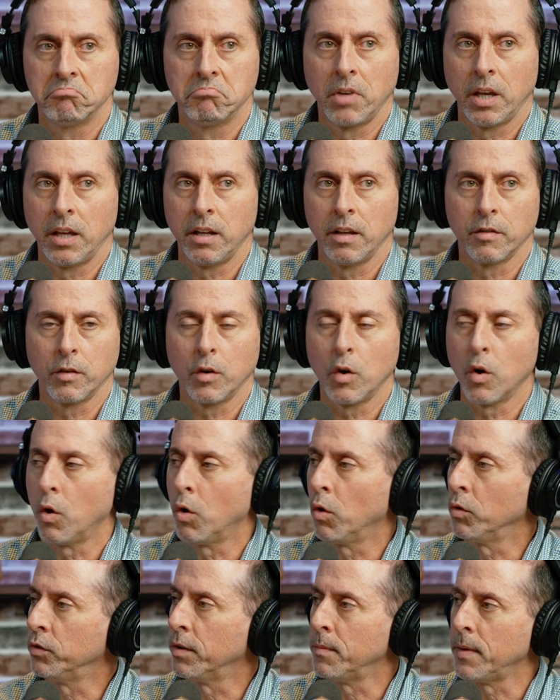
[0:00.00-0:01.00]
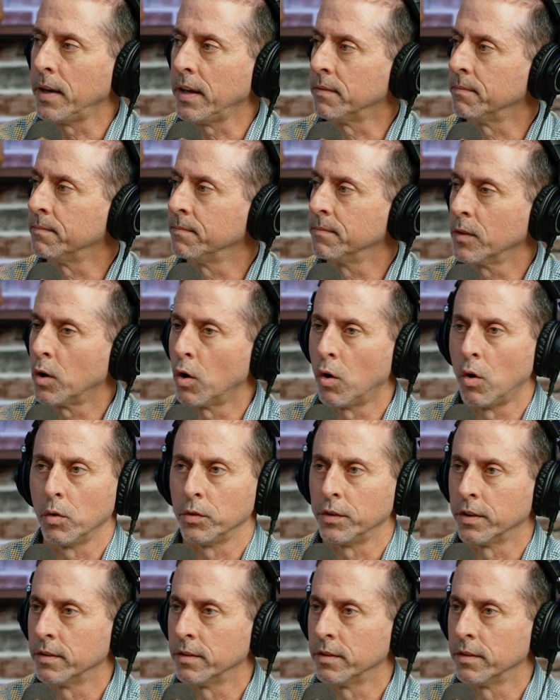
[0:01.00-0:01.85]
it is gold to me. Gold.